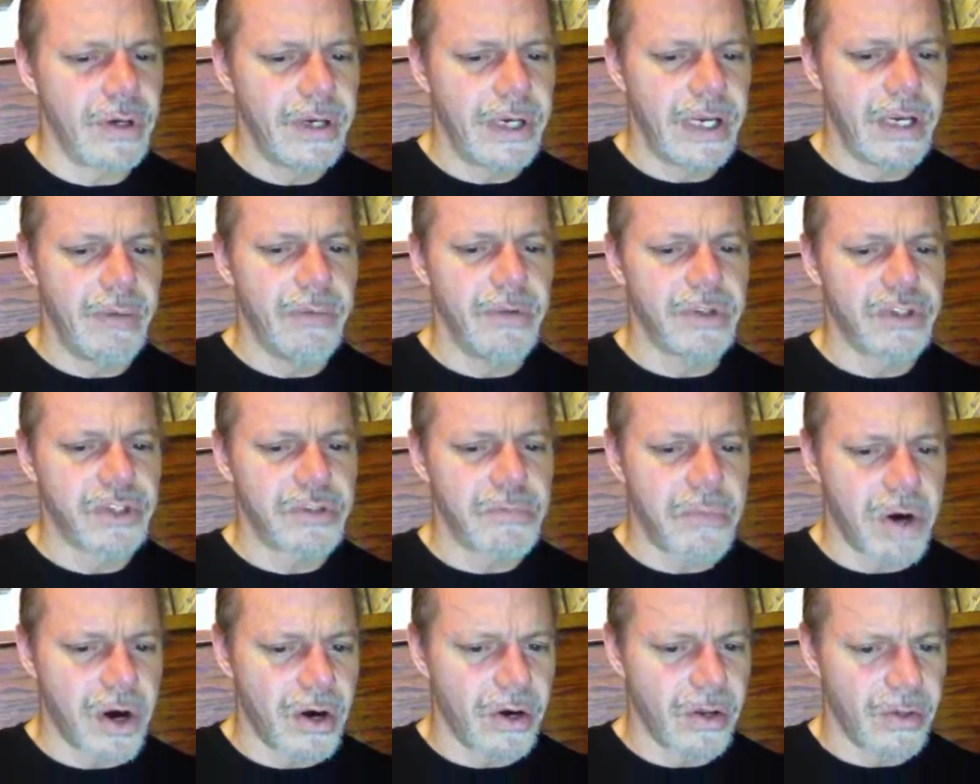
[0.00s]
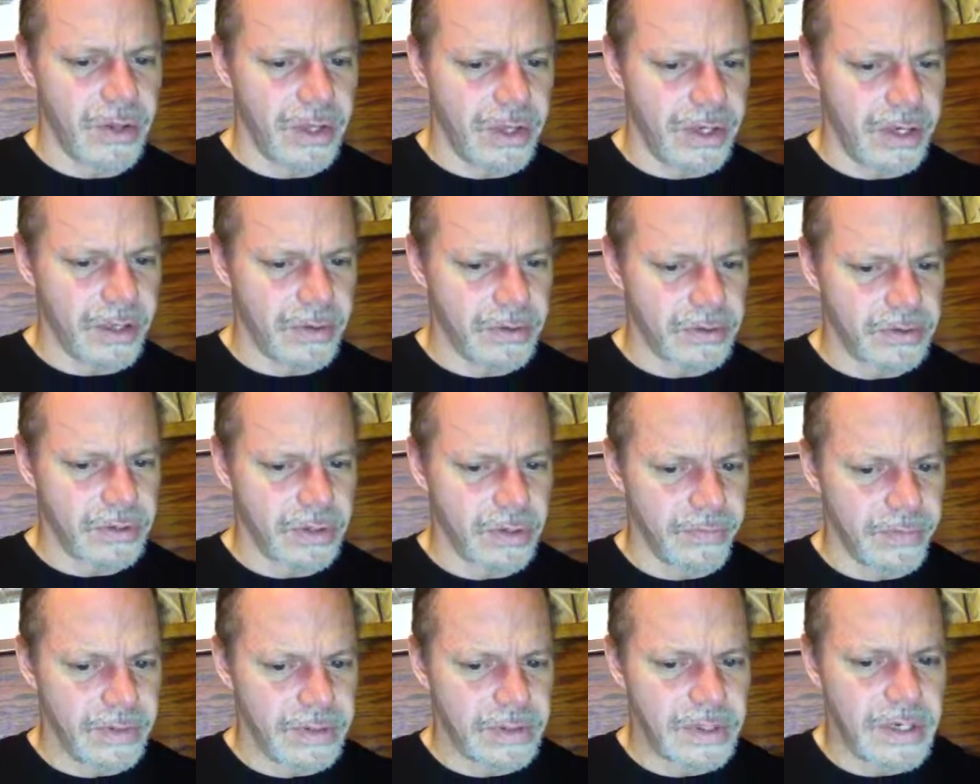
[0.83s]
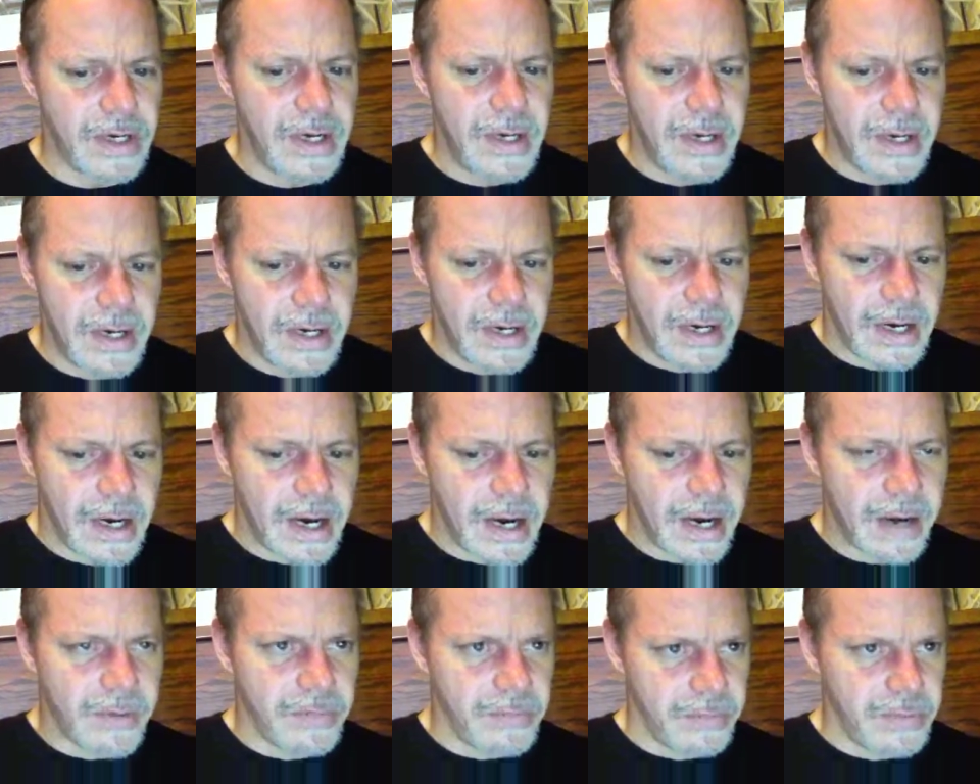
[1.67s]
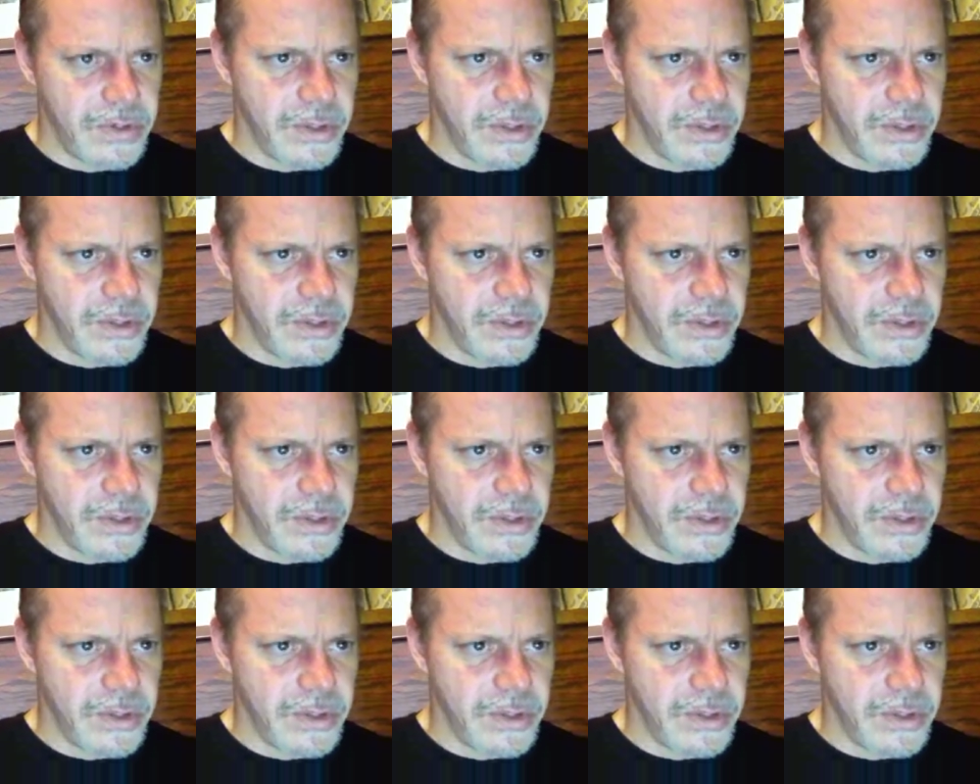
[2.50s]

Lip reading: He was smarter than the other servants, and